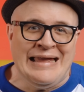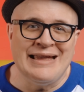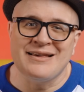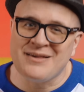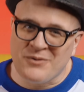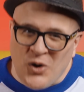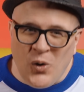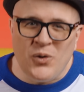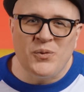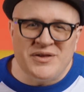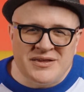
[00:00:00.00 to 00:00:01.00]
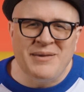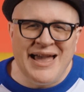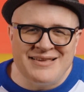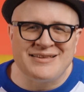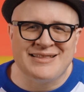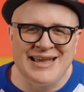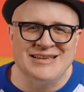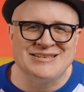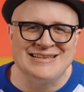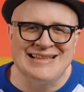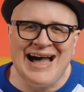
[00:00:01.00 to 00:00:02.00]
Because I'm going with some
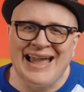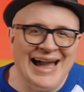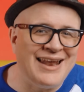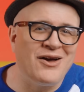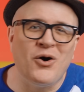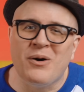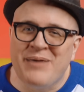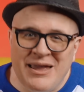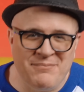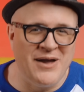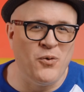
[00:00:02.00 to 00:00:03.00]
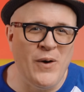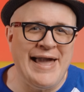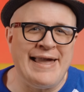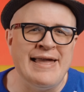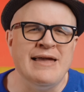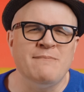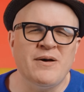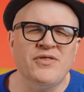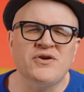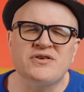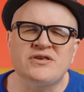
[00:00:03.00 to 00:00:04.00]
hesitation. I got to go and make my way,
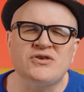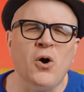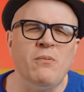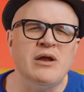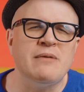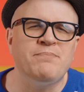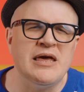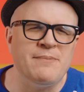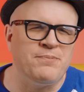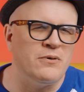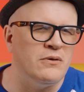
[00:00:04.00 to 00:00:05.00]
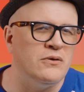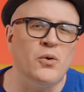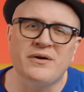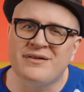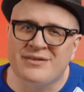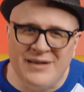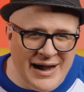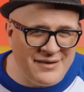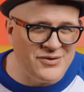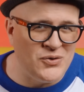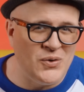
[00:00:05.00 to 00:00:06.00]
but there's so many people, Lord, to
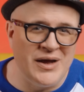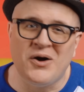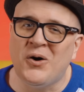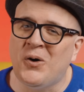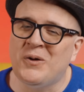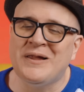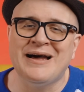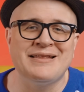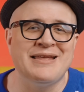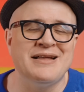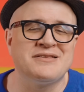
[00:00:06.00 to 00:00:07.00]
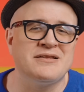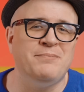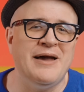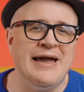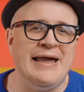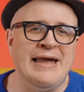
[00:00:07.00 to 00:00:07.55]
talk to and a whole lot of debts to pay.